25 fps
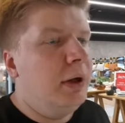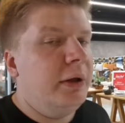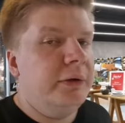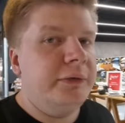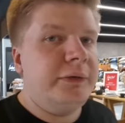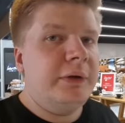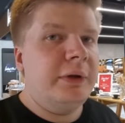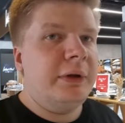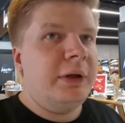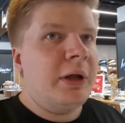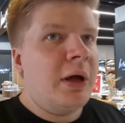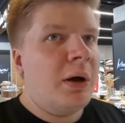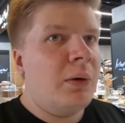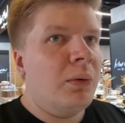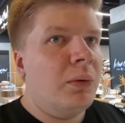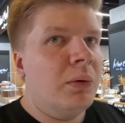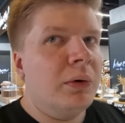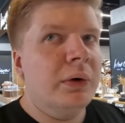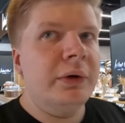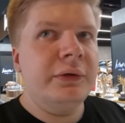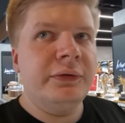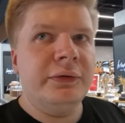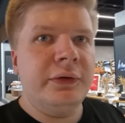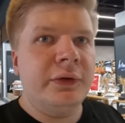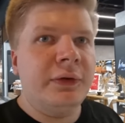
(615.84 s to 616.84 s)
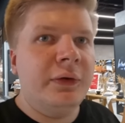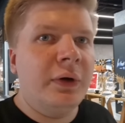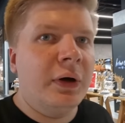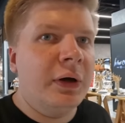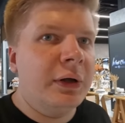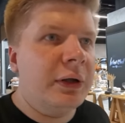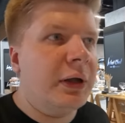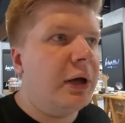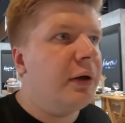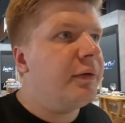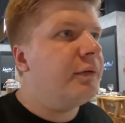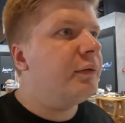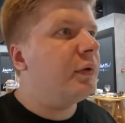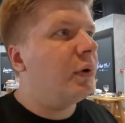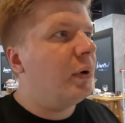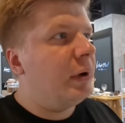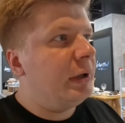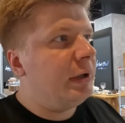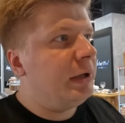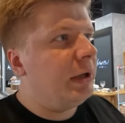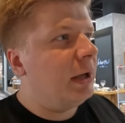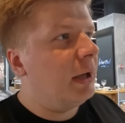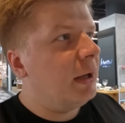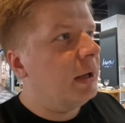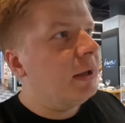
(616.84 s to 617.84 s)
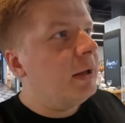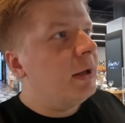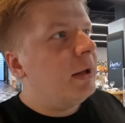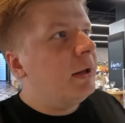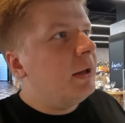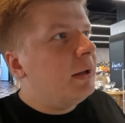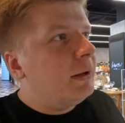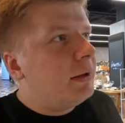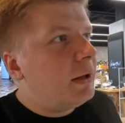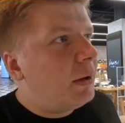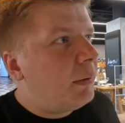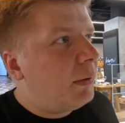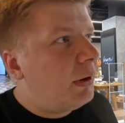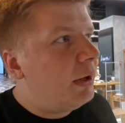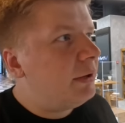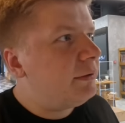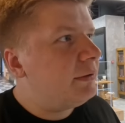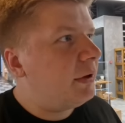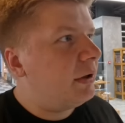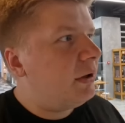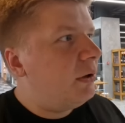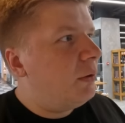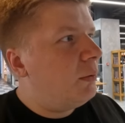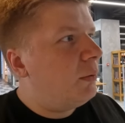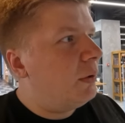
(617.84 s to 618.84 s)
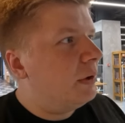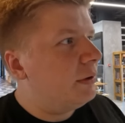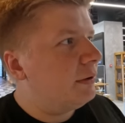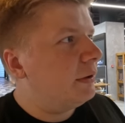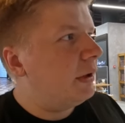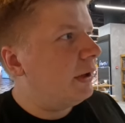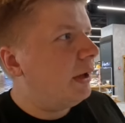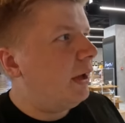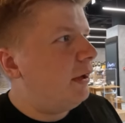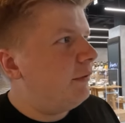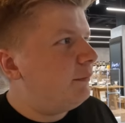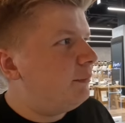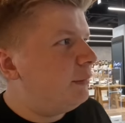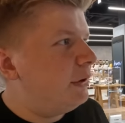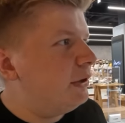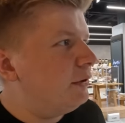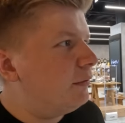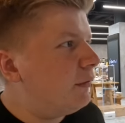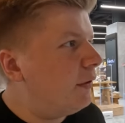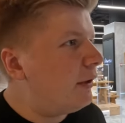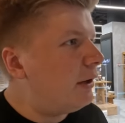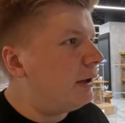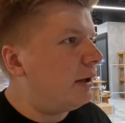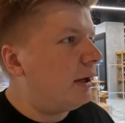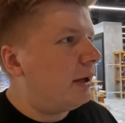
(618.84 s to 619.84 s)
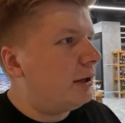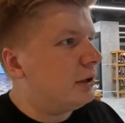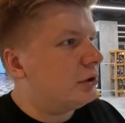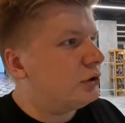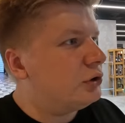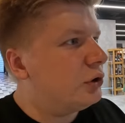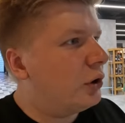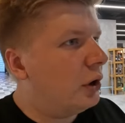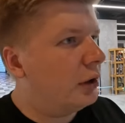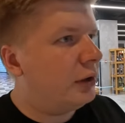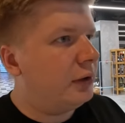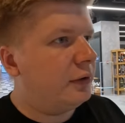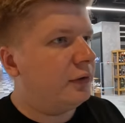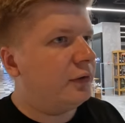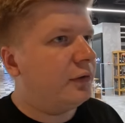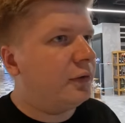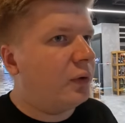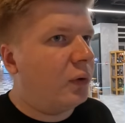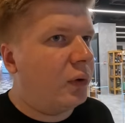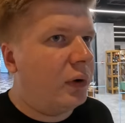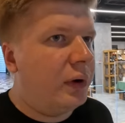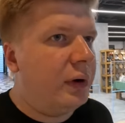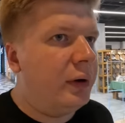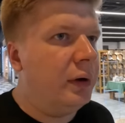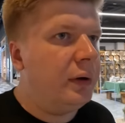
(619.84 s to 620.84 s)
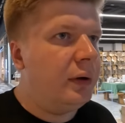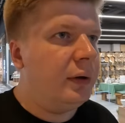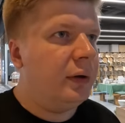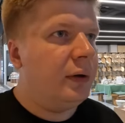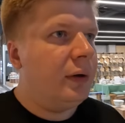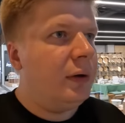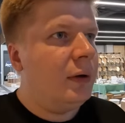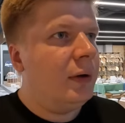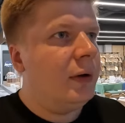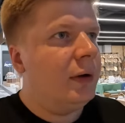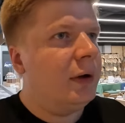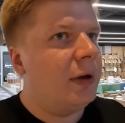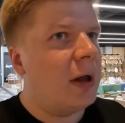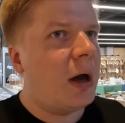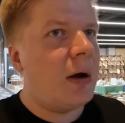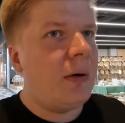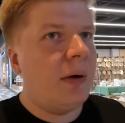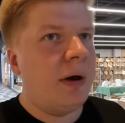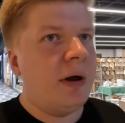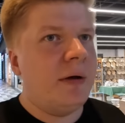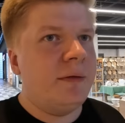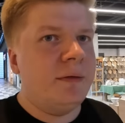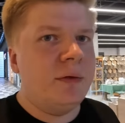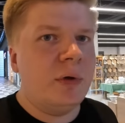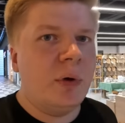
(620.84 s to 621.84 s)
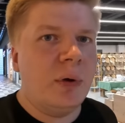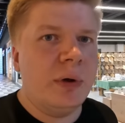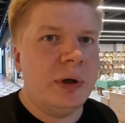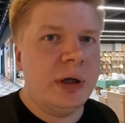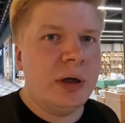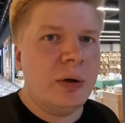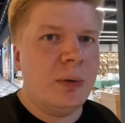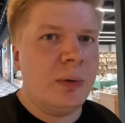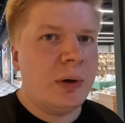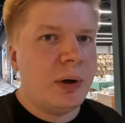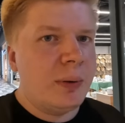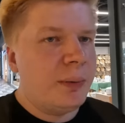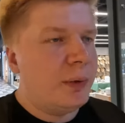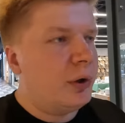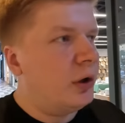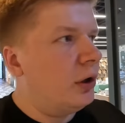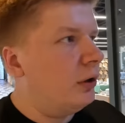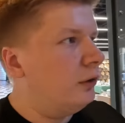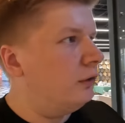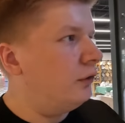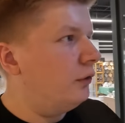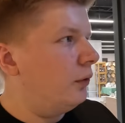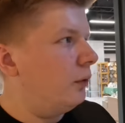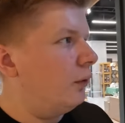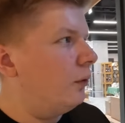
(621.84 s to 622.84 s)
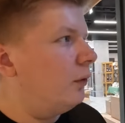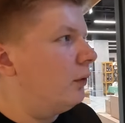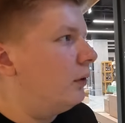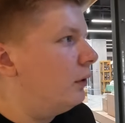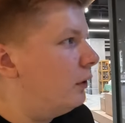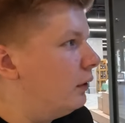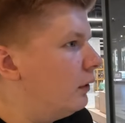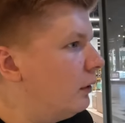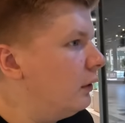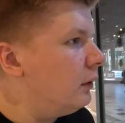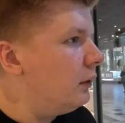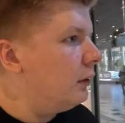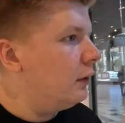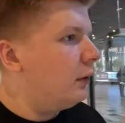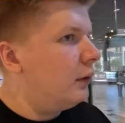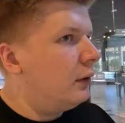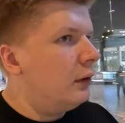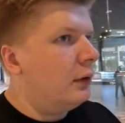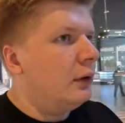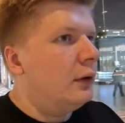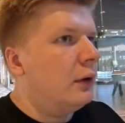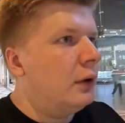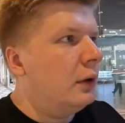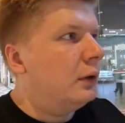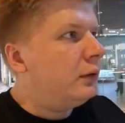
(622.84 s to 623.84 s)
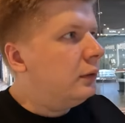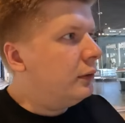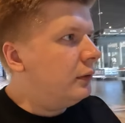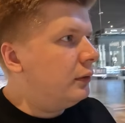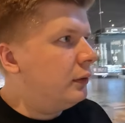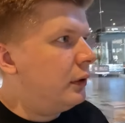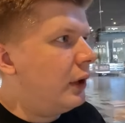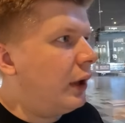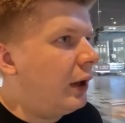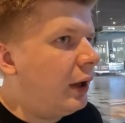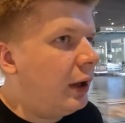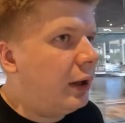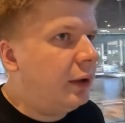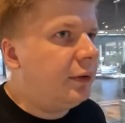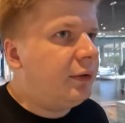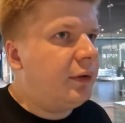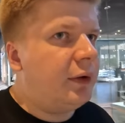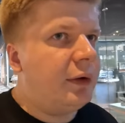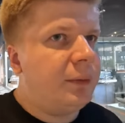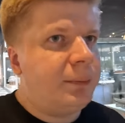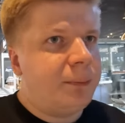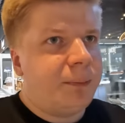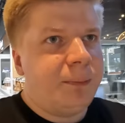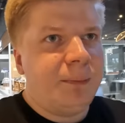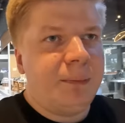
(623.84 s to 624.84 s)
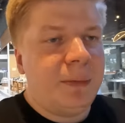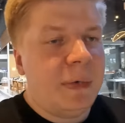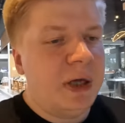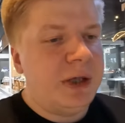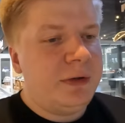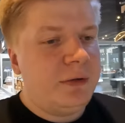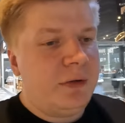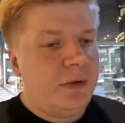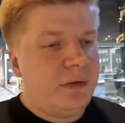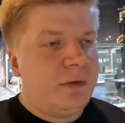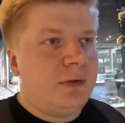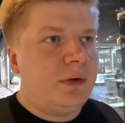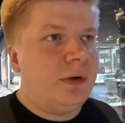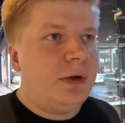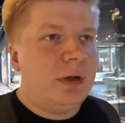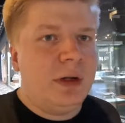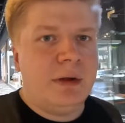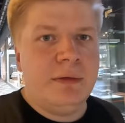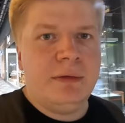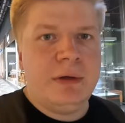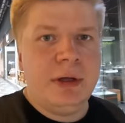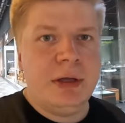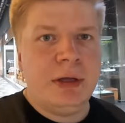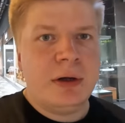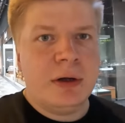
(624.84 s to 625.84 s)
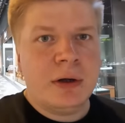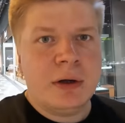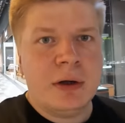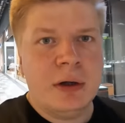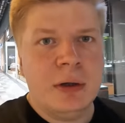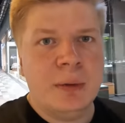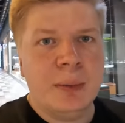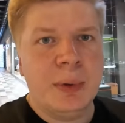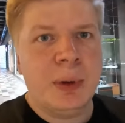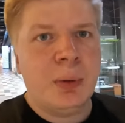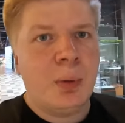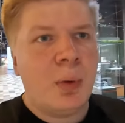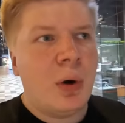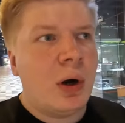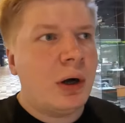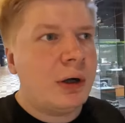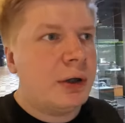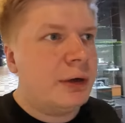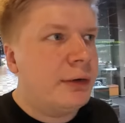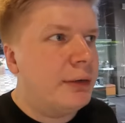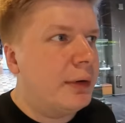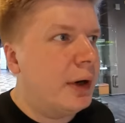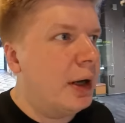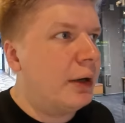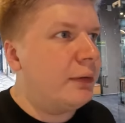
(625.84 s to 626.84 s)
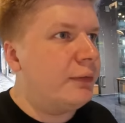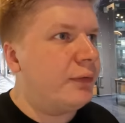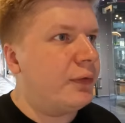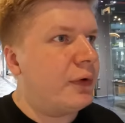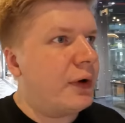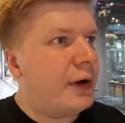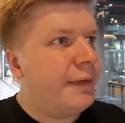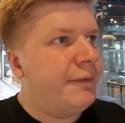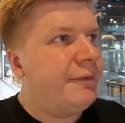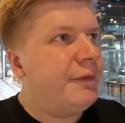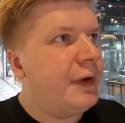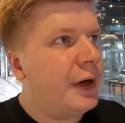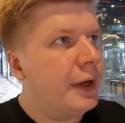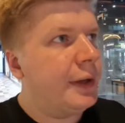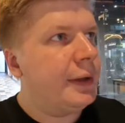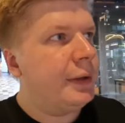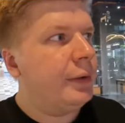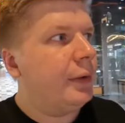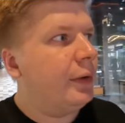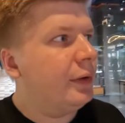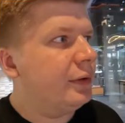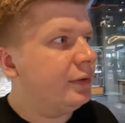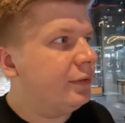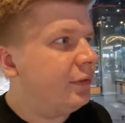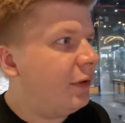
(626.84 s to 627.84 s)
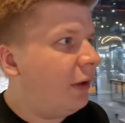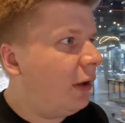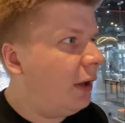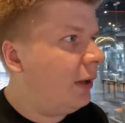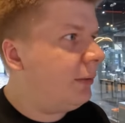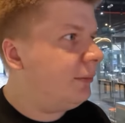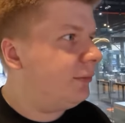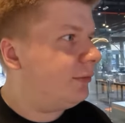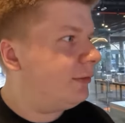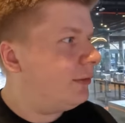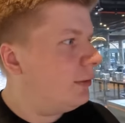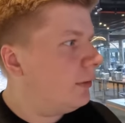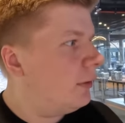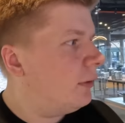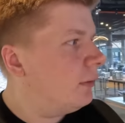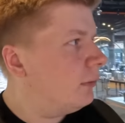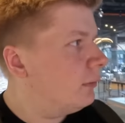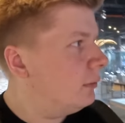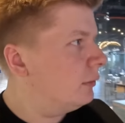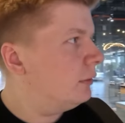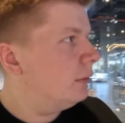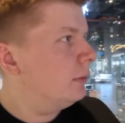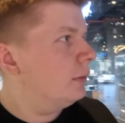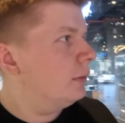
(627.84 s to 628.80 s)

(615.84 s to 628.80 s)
Is it now or is it not? I have no idea. Now I'll tell you one thing, I've been to that electronics store. Now I have no idea what I'm gonna do. And my sister and Evelyn are gonna be walking around for a very long time, so